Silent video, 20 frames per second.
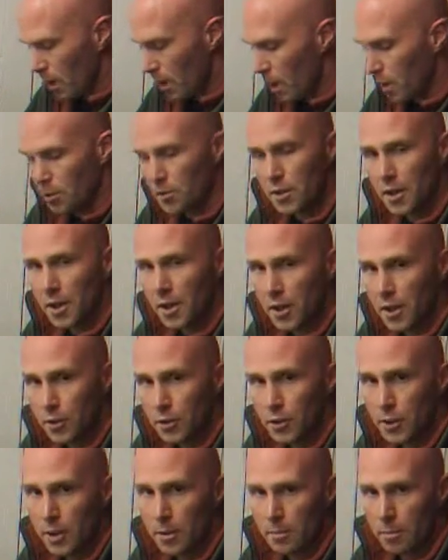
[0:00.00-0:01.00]
outside air
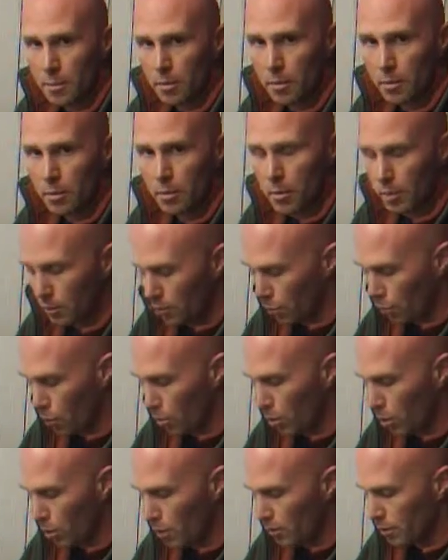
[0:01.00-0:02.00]
temp
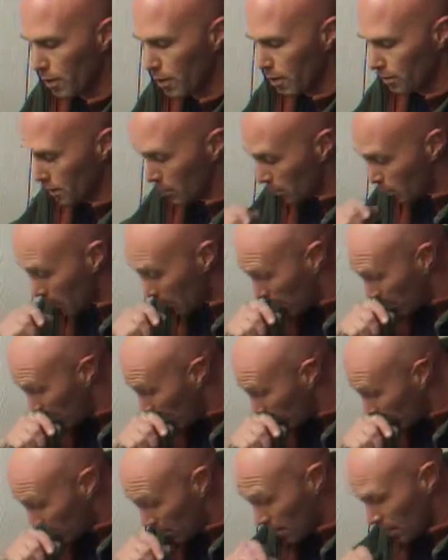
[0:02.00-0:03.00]
34.5
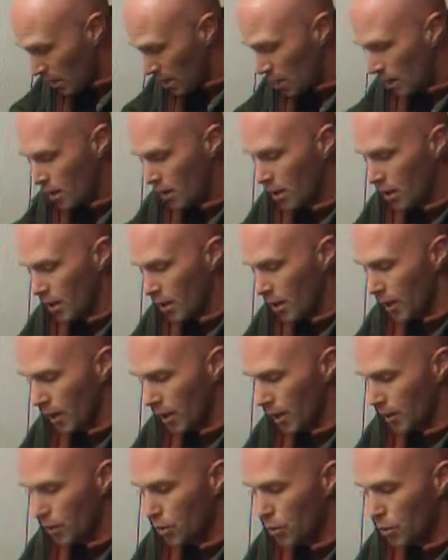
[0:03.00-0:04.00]
degrees. I
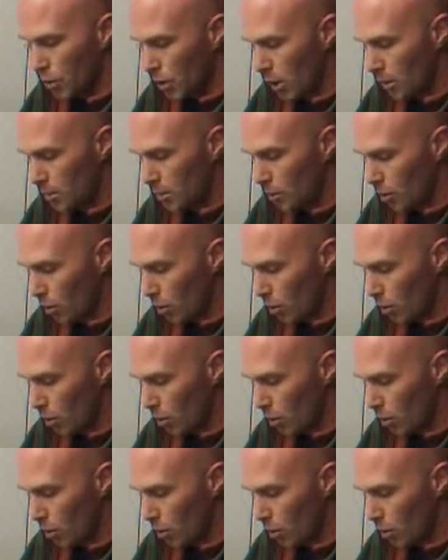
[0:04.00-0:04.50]
had 2 cups